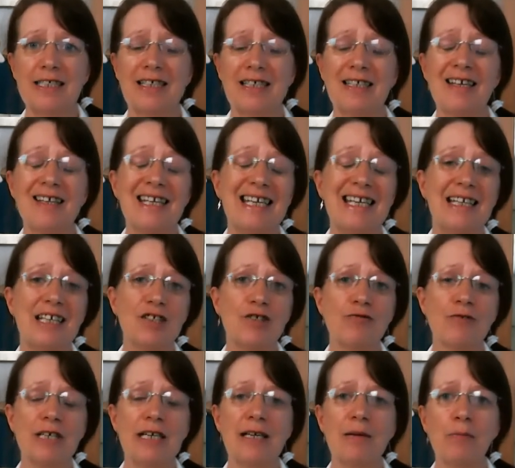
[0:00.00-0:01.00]
And I think that's
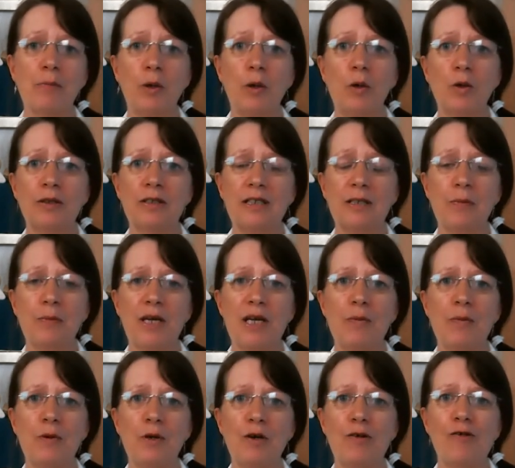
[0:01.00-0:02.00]
really important that
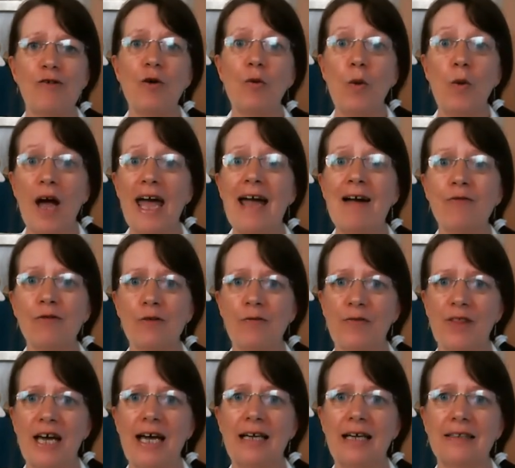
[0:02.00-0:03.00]
people are aware of
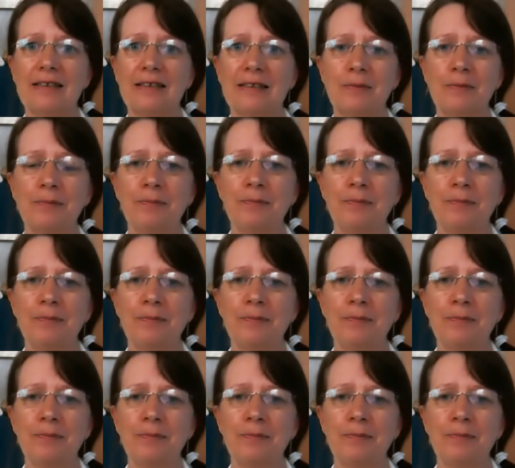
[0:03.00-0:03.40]
that.